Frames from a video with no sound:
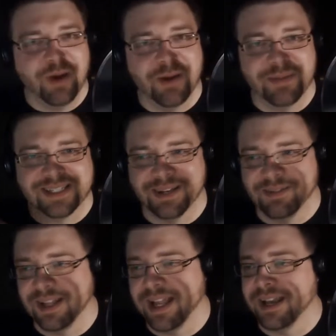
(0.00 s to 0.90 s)
Promised
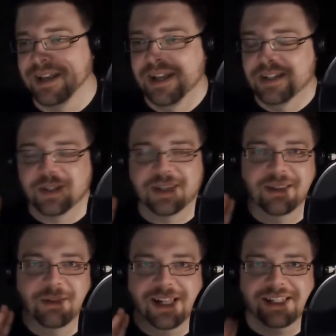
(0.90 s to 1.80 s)
Neverland. So
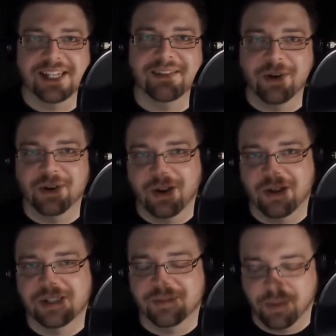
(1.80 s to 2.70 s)
let's give our
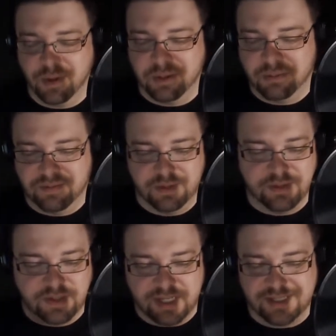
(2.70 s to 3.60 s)
non-spoiler
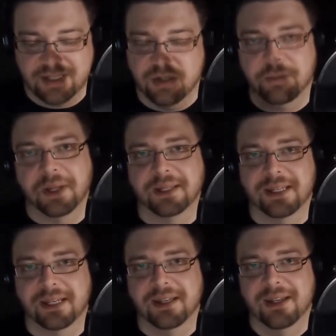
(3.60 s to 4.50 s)
reviews. Jason, you
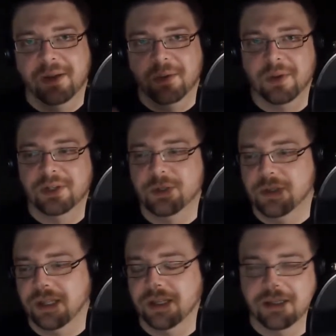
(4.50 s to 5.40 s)
picked it. What'd you
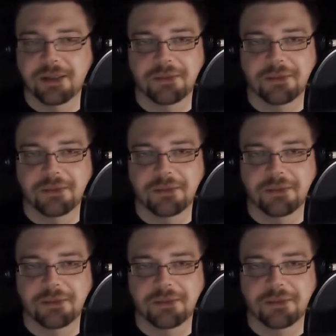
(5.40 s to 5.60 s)
think?